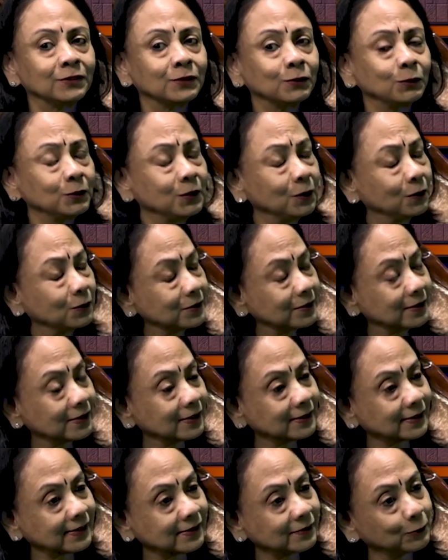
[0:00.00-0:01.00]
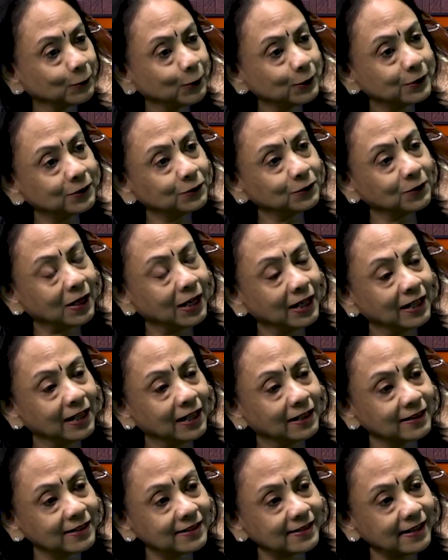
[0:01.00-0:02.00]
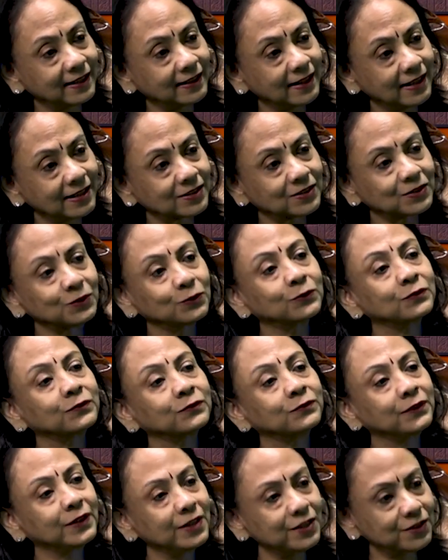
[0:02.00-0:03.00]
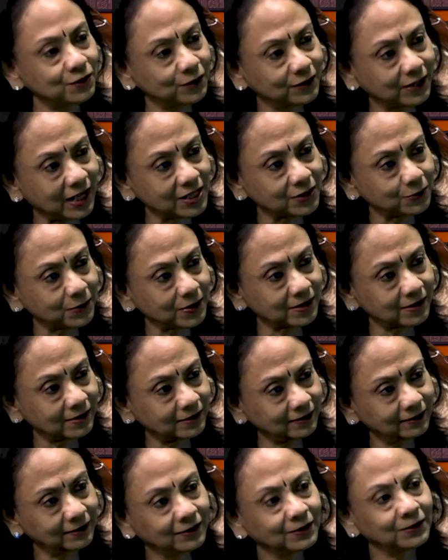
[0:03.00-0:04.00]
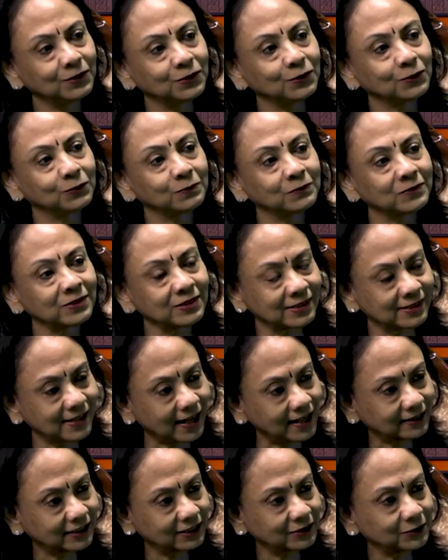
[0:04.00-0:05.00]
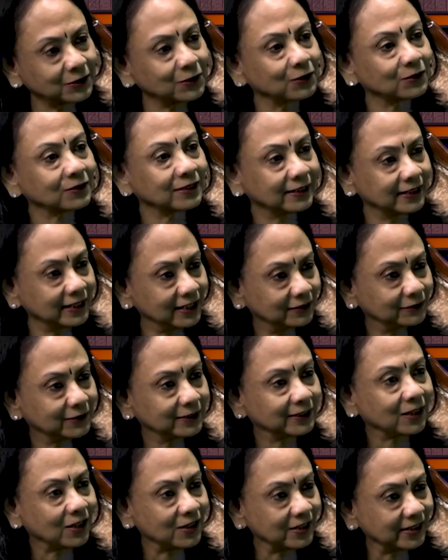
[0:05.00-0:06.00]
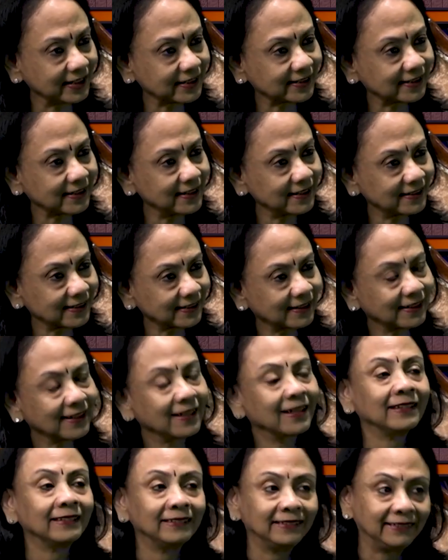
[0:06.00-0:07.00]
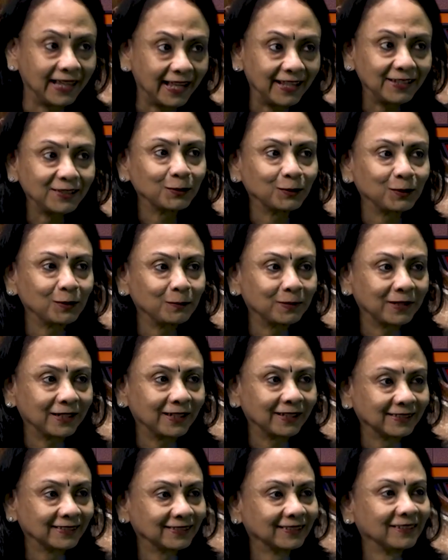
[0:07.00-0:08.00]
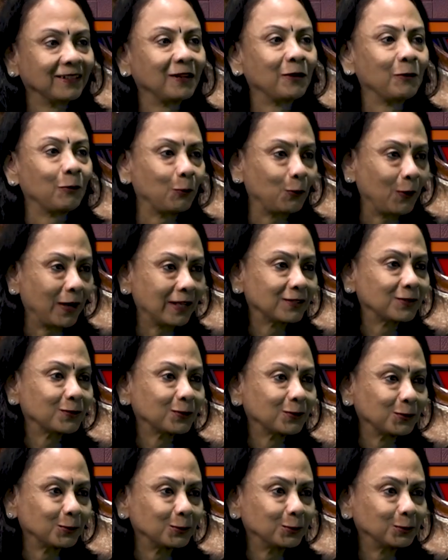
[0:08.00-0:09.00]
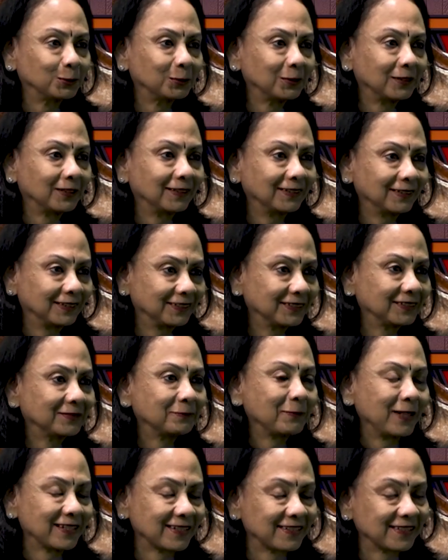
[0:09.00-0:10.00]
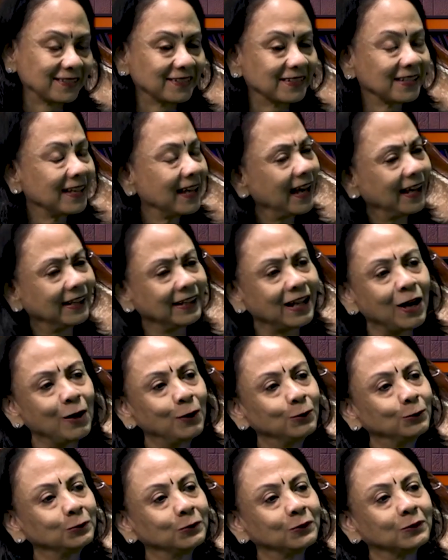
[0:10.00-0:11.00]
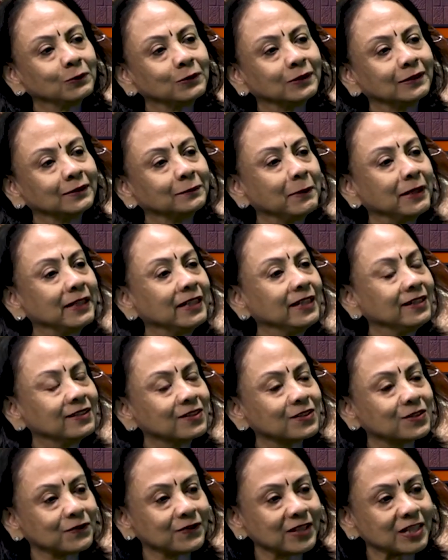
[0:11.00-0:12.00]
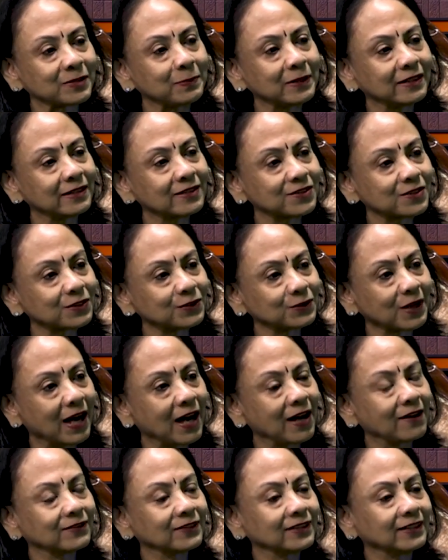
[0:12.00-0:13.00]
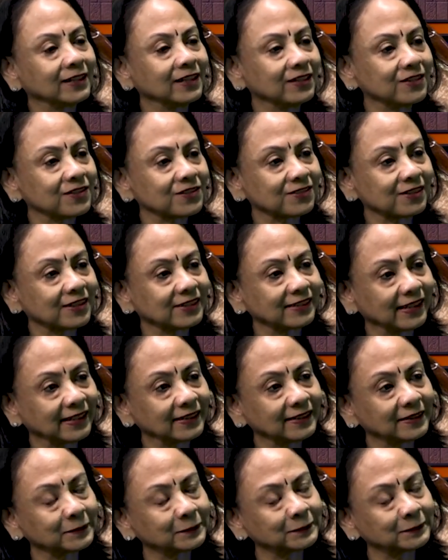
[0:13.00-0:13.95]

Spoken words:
So I understand, as you finished your graduation, you started your career with Ion Exchange, right. Then took a break, went to do masters. And how many years of experience did you have in the industry then?